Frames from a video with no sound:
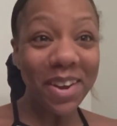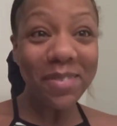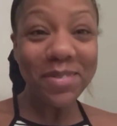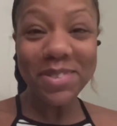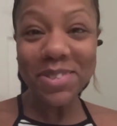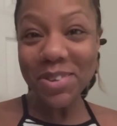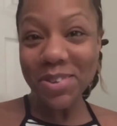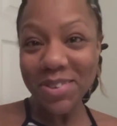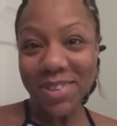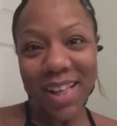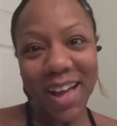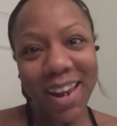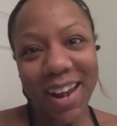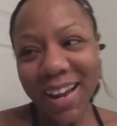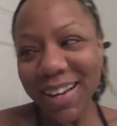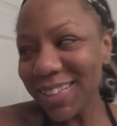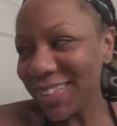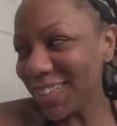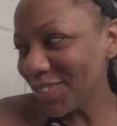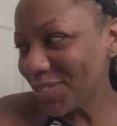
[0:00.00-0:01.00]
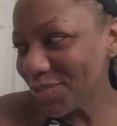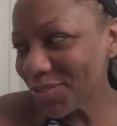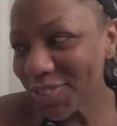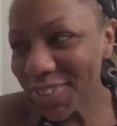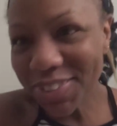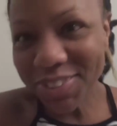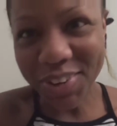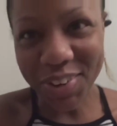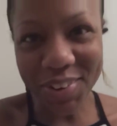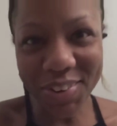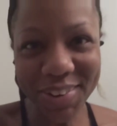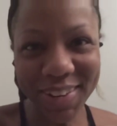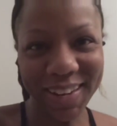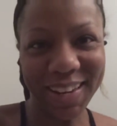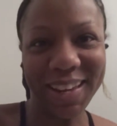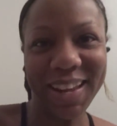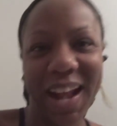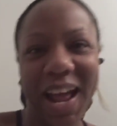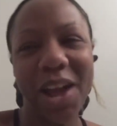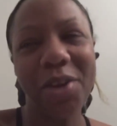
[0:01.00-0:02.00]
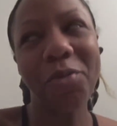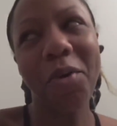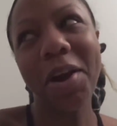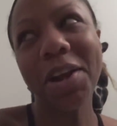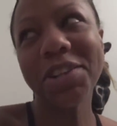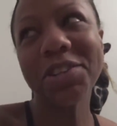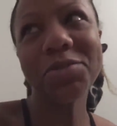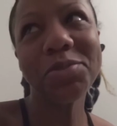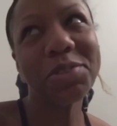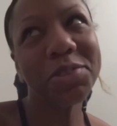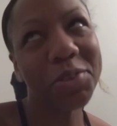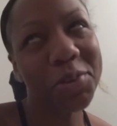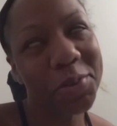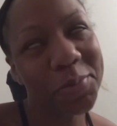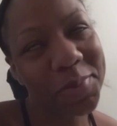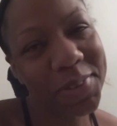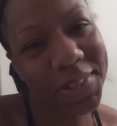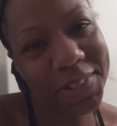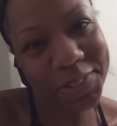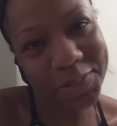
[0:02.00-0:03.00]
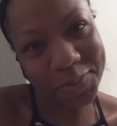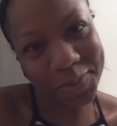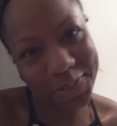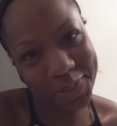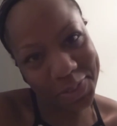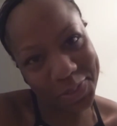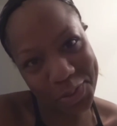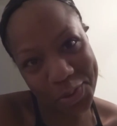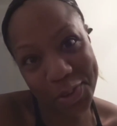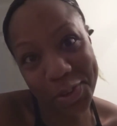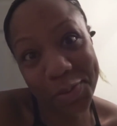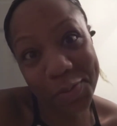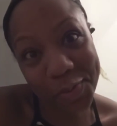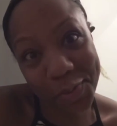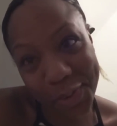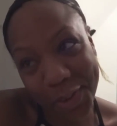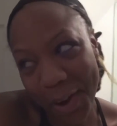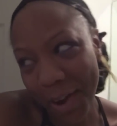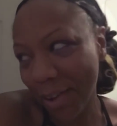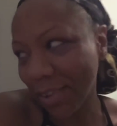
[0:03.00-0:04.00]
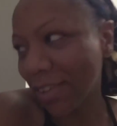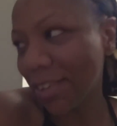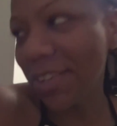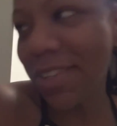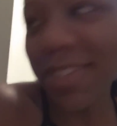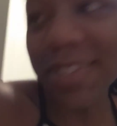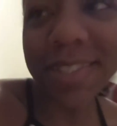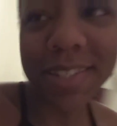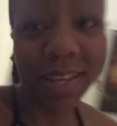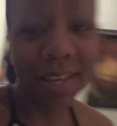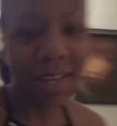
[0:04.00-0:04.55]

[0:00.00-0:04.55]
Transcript: I'm so glad I didn't return it. I wanted to return it because it was $34,